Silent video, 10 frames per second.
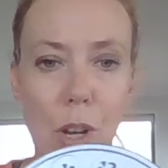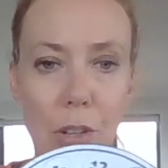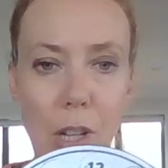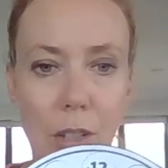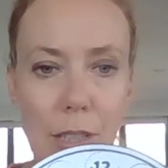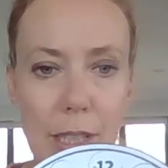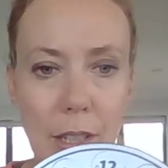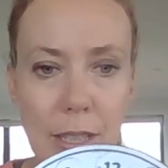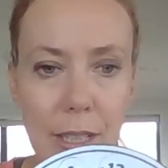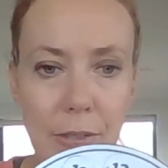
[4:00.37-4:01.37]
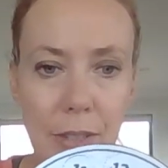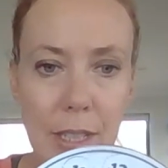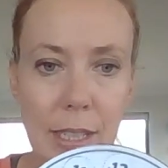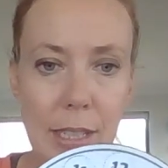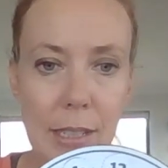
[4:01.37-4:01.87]
o'clock, so if
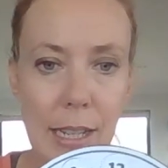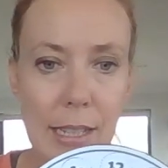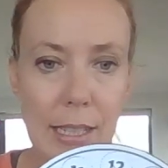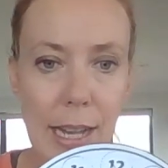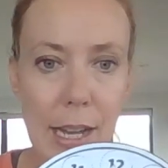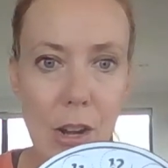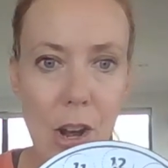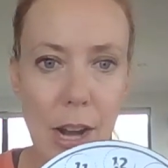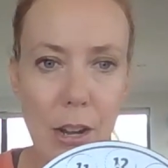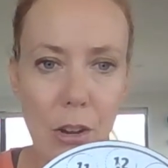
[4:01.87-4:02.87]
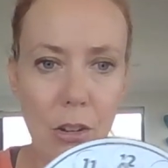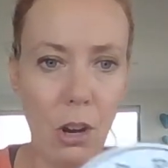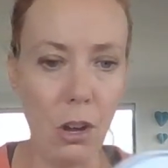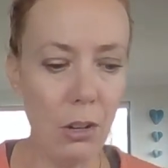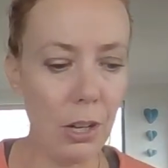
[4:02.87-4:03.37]
it's, let's say, 9
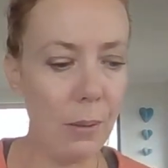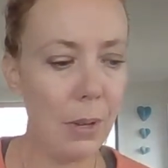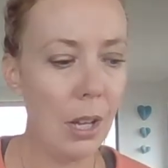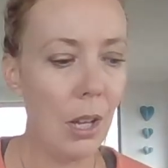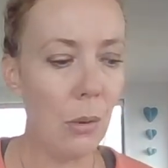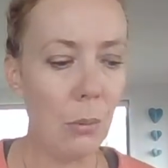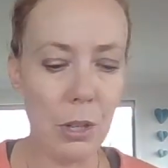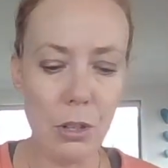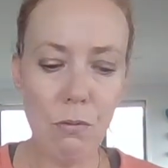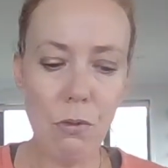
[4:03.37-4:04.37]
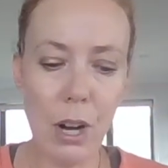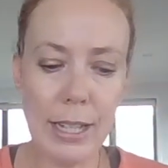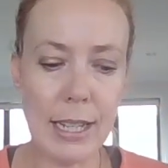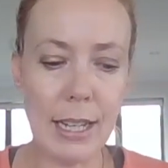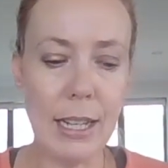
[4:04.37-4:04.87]
o'clock, when you
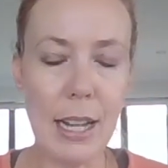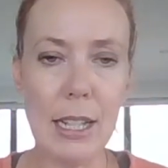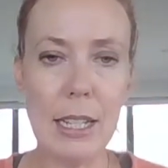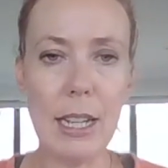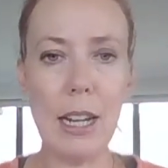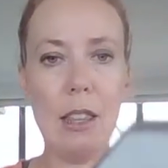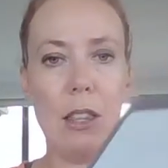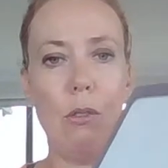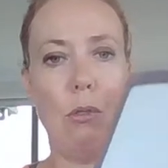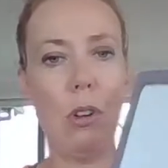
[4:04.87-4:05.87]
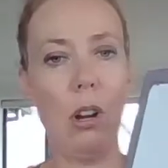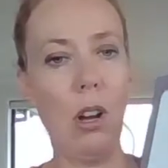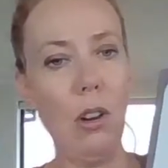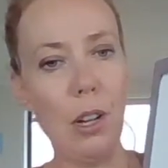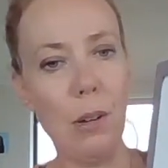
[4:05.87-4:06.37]
write it underneath your
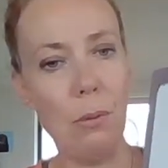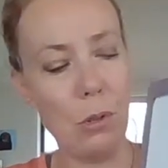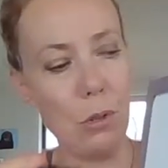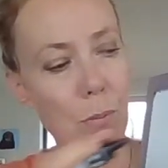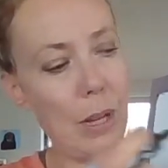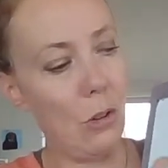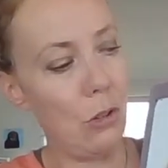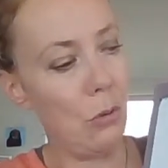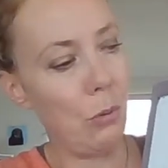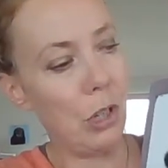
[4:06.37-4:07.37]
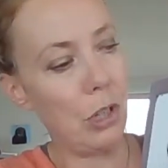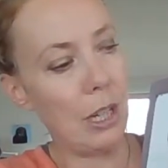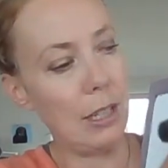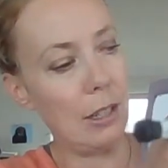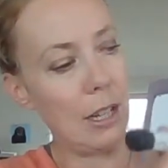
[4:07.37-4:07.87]
clock, which will be on your
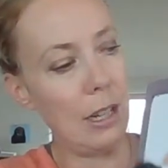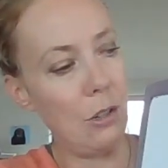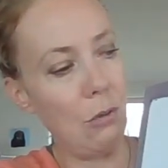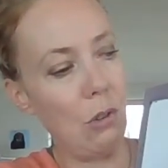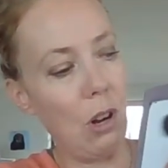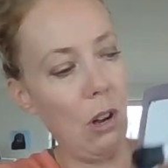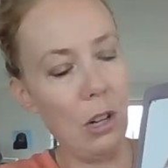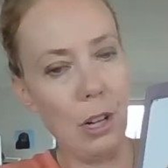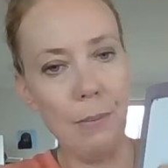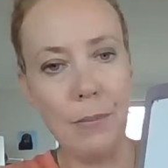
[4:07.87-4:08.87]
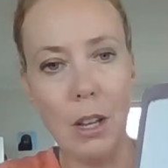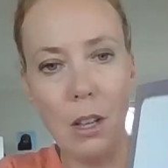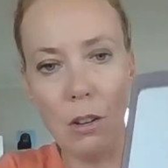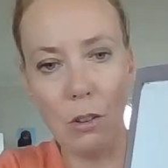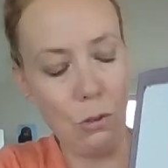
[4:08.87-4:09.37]
worksheet, so here's your clock
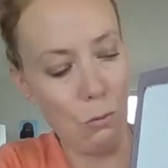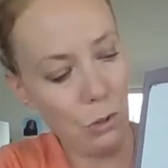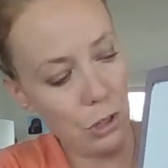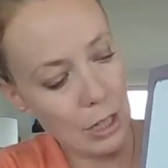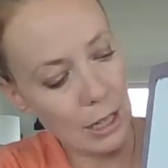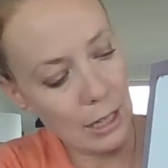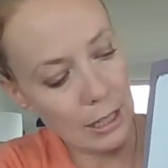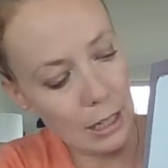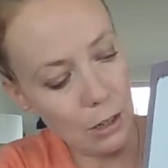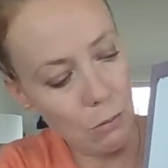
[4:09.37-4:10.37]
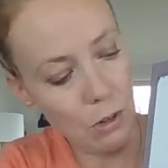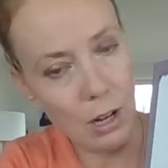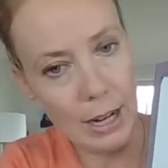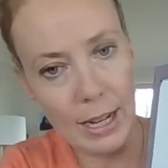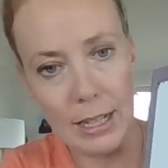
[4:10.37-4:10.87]
on your worksheet, there's a little
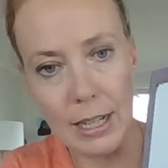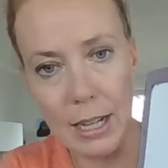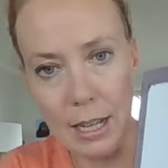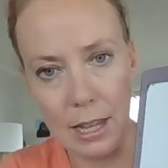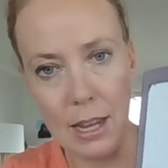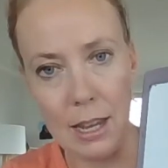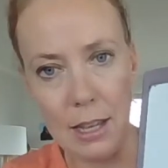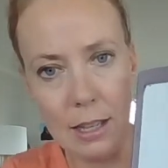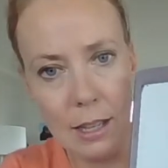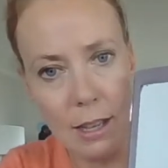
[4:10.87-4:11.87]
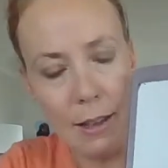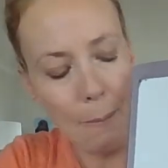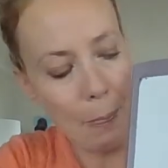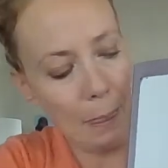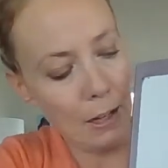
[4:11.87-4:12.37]
line underneath here,
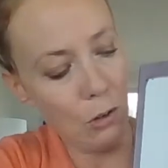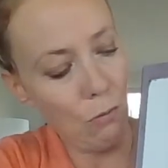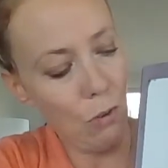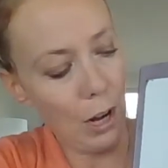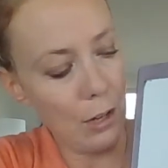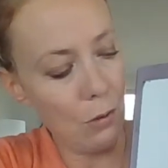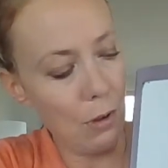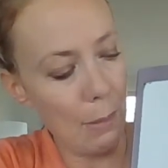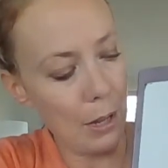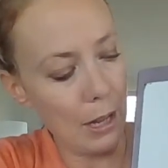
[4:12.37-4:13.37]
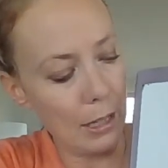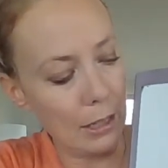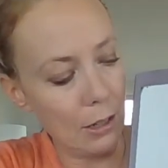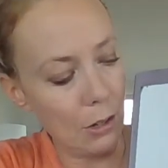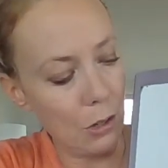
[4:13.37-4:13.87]
and you write your number in.
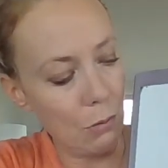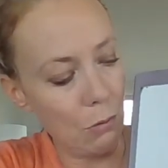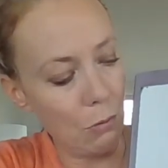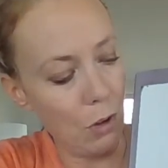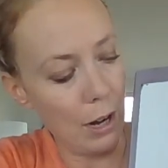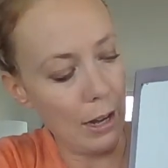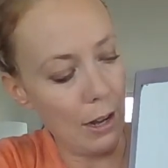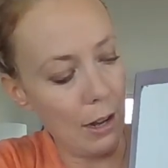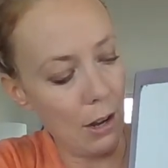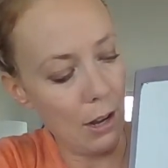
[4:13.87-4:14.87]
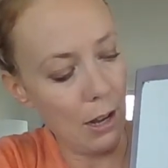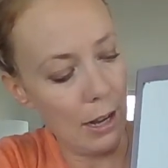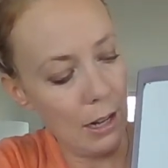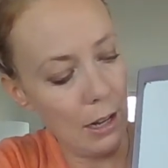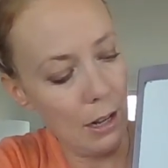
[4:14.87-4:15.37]
So you will write
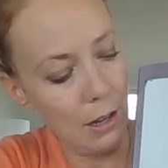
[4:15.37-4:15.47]
9,